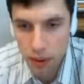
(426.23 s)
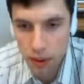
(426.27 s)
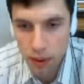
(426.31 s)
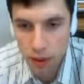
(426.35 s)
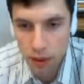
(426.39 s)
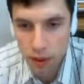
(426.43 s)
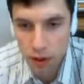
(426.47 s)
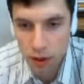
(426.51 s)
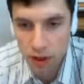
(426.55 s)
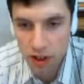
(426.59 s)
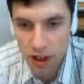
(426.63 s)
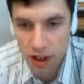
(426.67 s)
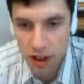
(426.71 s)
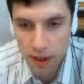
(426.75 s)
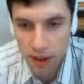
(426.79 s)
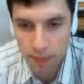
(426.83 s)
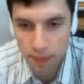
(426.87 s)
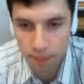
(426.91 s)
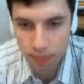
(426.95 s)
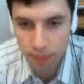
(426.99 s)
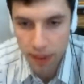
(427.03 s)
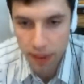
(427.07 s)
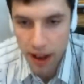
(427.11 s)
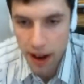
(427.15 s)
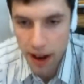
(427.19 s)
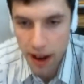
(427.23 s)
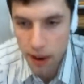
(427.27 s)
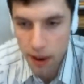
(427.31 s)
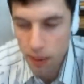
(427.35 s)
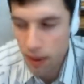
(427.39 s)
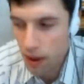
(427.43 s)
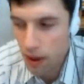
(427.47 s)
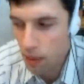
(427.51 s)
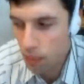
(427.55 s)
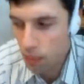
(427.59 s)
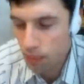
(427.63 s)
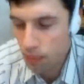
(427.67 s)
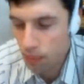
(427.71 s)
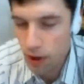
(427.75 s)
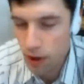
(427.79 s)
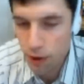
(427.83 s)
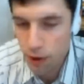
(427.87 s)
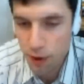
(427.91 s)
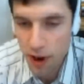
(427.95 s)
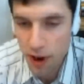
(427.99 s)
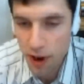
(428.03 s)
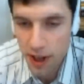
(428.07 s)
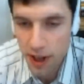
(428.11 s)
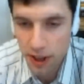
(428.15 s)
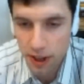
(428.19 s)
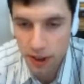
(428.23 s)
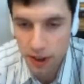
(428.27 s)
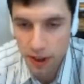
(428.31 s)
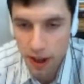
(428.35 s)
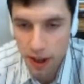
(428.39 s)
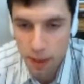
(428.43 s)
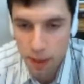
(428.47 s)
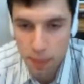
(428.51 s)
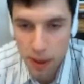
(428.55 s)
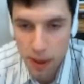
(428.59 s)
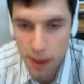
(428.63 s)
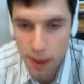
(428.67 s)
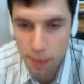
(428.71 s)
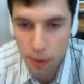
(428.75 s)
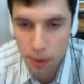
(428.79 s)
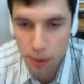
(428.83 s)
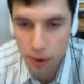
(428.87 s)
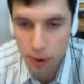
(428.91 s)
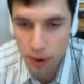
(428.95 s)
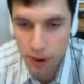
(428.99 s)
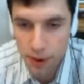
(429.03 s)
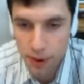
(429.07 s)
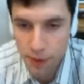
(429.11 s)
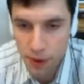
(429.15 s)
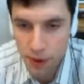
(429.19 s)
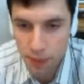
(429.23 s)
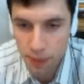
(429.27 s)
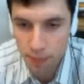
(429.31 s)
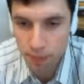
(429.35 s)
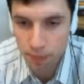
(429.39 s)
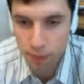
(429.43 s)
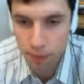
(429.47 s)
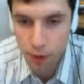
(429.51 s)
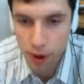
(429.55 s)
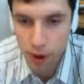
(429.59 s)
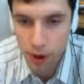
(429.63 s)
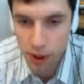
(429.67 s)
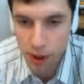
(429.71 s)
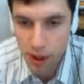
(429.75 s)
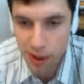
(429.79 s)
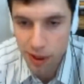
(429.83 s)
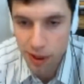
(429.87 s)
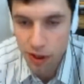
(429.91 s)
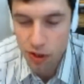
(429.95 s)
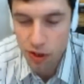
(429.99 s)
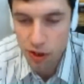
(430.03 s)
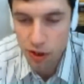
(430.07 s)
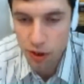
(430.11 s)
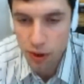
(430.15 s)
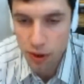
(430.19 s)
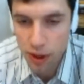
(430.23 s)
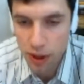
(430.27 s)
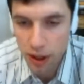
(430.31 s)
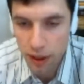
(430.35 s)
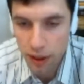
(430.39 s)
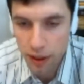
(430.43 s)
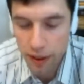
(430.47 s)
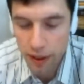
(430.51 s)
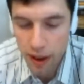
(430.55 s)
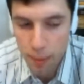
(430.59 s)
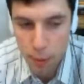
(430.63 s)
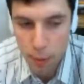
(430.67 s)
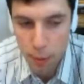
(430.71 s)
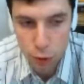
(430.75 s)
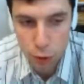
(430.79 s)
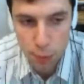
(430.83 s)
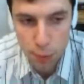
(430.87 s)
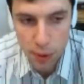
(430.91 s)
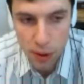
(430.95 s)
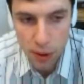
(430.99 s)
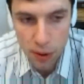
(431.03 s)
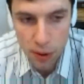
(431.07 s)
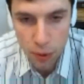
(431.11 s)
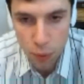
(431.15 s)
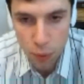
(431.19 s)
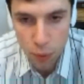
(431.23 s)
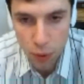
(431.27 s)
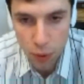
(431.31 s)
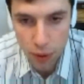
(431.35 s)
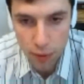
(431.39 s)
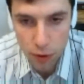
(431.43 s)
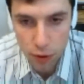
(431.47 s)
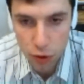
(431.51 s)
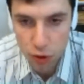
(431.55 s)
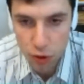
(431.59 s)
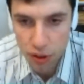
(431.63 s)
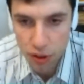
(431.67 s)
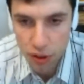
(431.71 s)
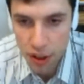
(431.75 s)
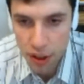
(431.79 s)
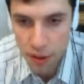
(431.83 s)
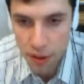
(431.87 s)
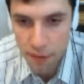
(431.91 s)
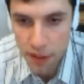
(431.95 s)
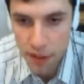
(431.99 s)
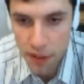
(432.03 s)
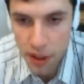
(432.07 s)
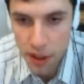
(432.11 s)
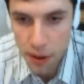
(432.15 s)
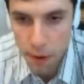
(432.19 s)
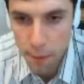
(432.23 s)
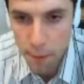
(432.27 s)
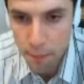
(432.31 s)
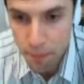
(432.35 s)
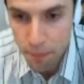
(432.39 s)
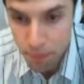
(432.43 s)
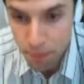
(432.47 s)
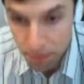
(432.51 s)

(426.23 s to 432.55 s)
or seeing how they defined it in that paper, or even really considering it that much beyond what you see in the video.